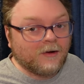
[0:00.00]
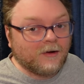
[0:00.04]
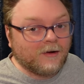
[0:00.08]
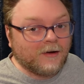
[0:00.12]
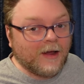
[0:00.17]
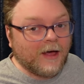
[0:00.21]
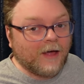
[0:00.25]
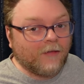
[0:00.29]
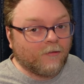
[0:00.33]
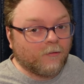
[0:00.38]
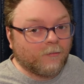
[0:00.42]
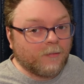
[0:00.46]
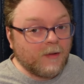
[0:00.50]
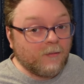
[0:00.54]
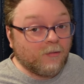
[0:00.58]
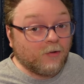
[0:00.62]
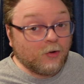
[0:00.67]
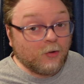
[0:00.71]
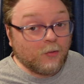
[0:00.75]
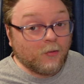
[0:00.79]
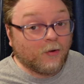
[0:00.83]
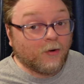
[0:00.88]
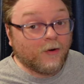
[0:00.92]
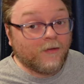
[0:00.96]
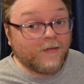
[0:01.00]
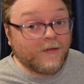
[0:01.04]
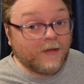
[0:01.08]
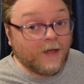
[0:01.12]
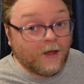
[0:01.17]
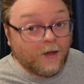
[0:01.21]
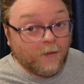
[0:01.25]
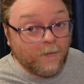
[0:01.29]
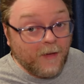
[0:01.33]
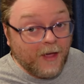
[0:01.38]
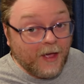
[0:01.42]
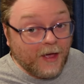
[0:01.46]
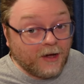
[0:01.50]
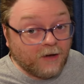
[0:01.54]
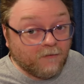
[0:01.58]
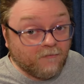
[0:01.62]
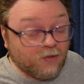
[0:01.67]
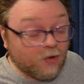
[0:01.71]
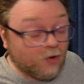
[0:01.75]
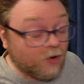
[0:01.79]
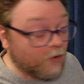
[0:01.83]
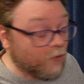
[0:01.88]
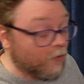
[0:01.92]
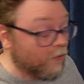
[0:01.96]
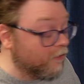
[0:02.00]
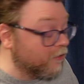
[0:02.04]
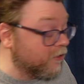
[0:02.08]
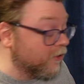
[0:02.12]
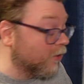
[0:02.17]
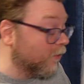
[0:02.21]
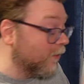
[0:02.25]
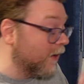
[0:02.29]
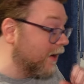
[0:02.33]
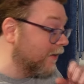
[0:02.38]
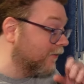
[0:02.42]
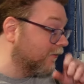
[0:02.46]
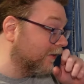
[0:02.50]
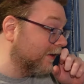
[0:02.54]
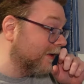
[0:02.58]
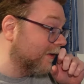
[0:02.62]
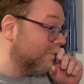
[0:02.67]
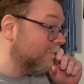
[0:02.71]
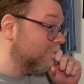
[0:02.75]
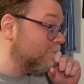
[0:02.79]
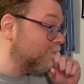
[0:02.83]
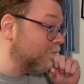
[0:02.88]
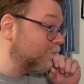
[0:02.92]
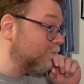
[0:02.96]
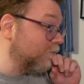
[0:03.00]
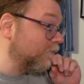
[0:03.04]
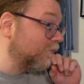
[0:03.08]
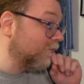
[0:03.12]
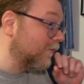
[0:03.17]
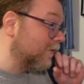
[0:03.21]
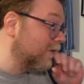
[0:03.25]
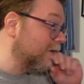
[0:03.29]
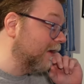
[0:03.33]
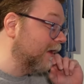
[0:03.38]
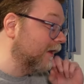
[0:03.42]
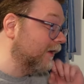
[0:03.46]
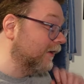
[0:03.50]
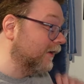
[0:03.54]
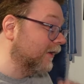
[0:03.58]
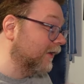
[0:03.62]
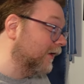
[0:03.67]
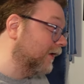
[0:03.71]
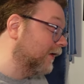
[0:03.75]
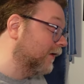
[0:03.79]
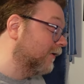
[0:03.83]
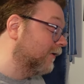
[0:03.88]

not the people who are in the command of the away team. And